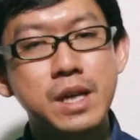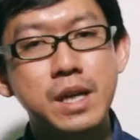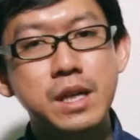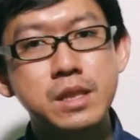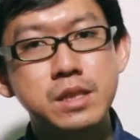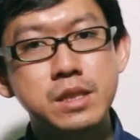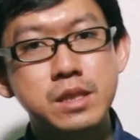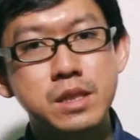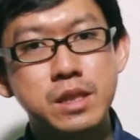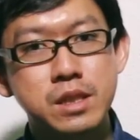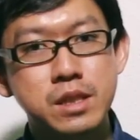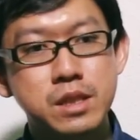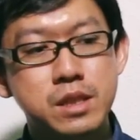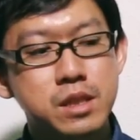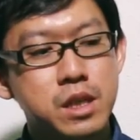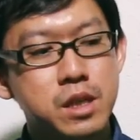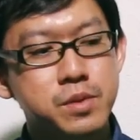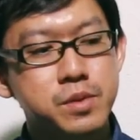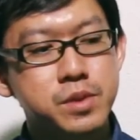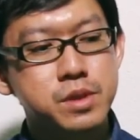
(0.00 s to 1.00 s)
likely the
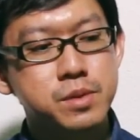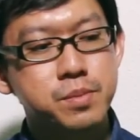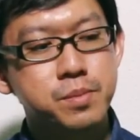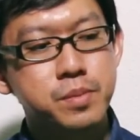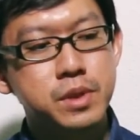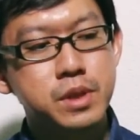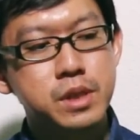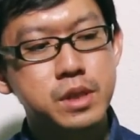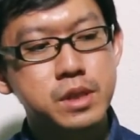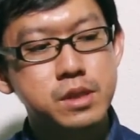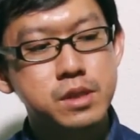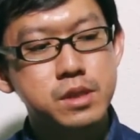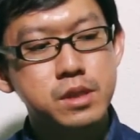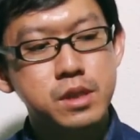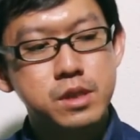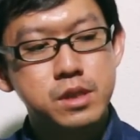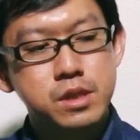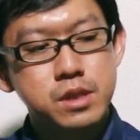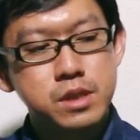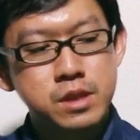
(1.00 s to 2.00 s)
guitarist plays
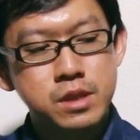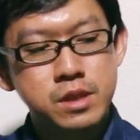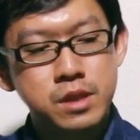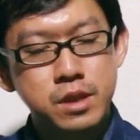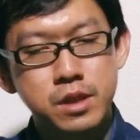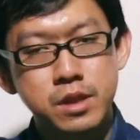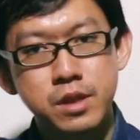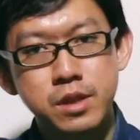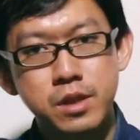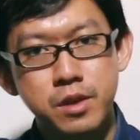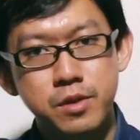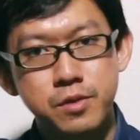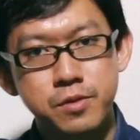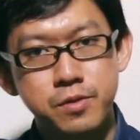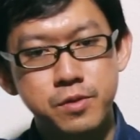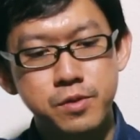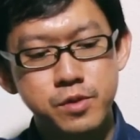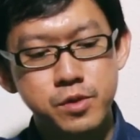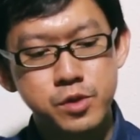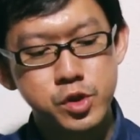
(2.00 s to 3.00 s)
it in the key
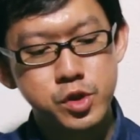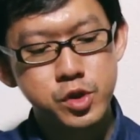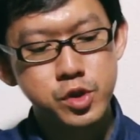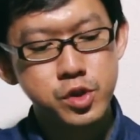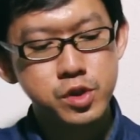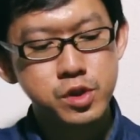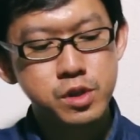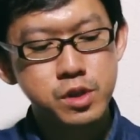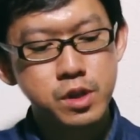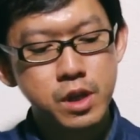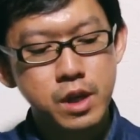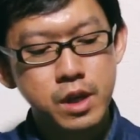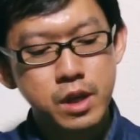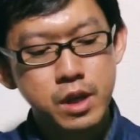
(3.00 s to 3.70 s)
of G